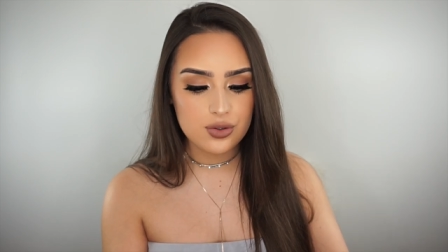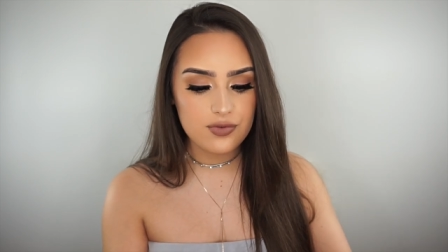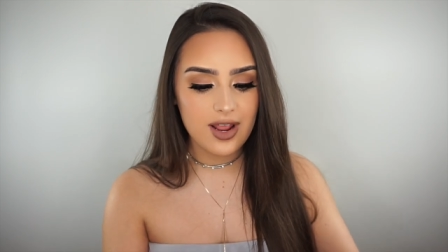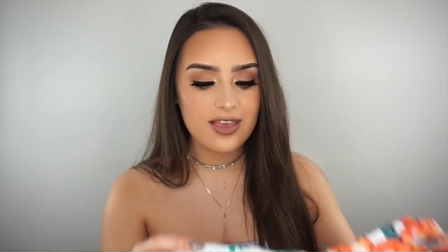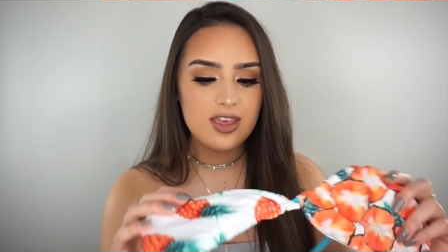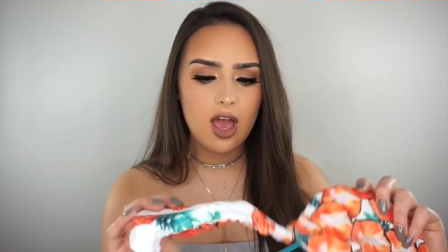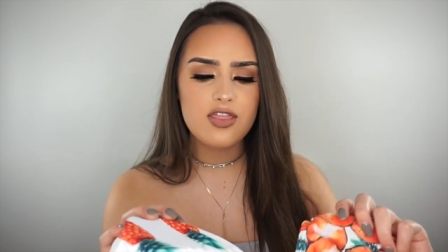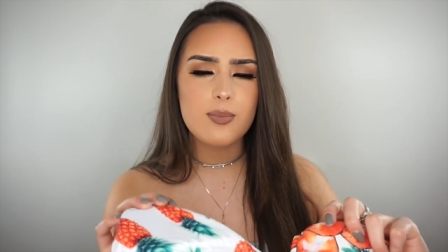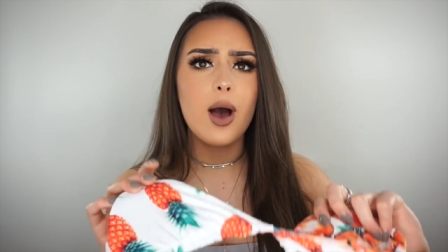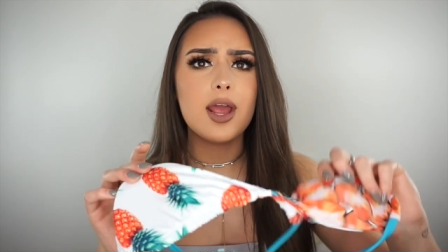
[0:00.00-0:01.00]
sort of like the
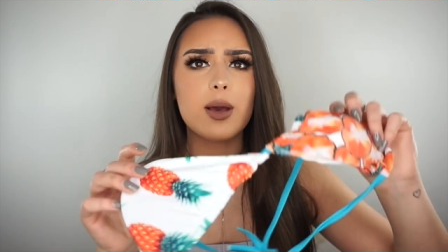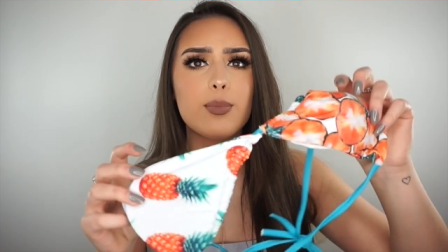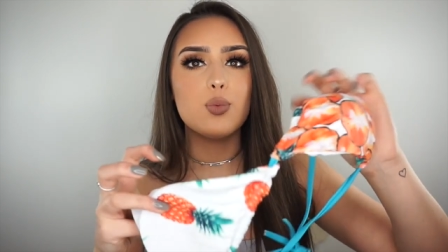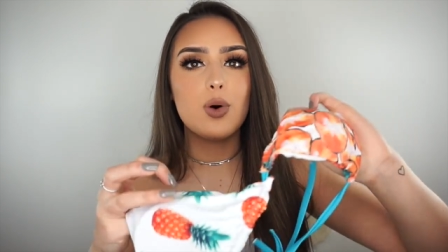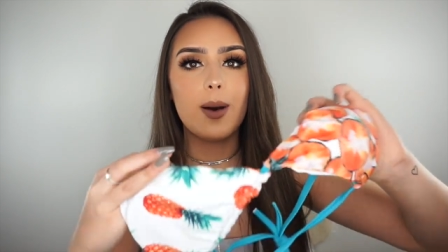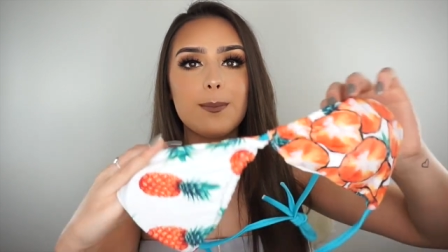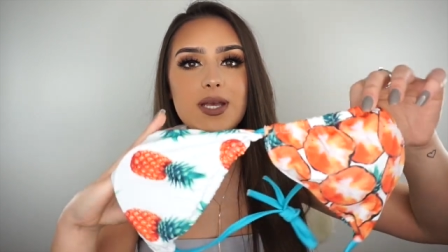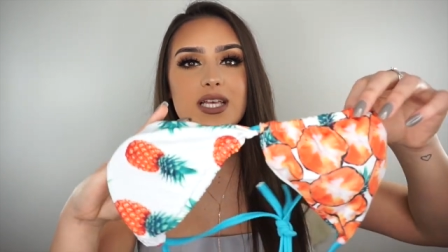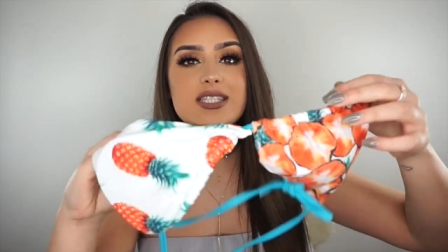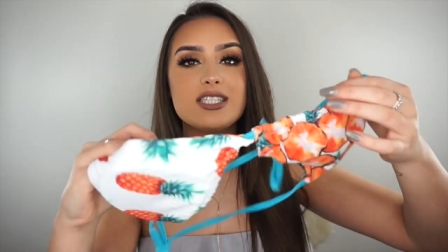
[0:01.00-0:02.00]
other pineapple one,
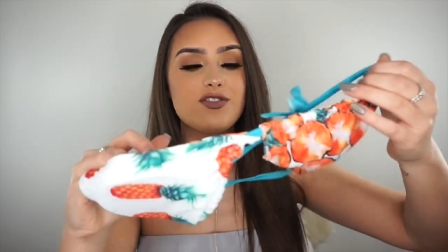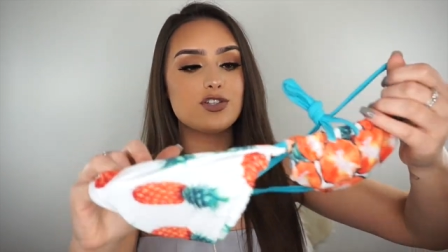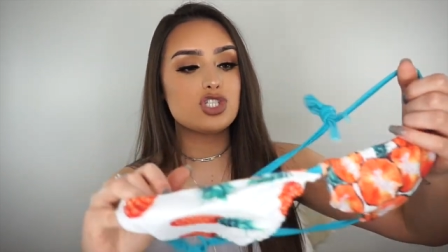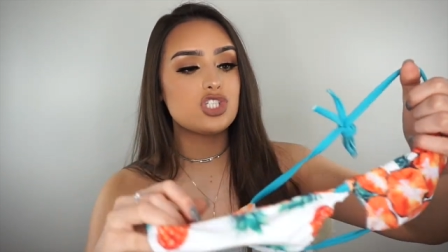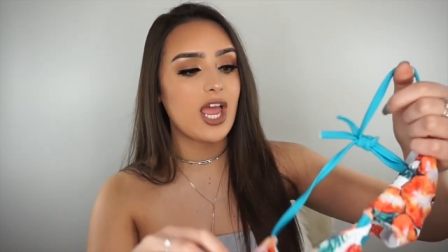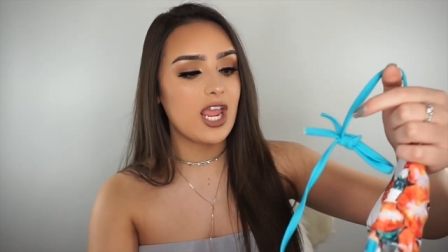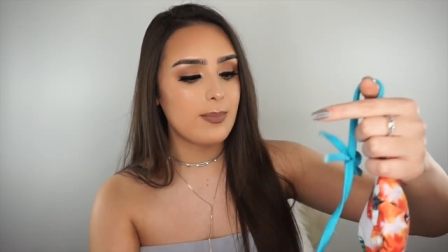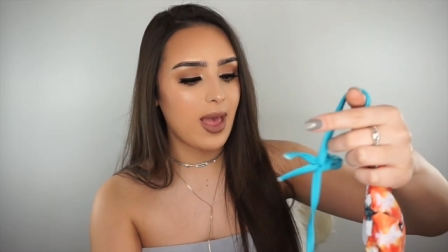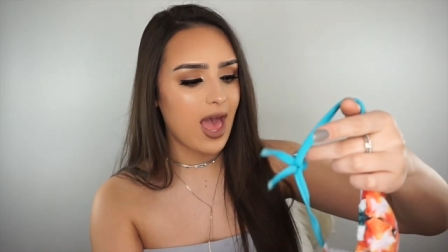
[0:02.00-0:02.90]
but it's a different shape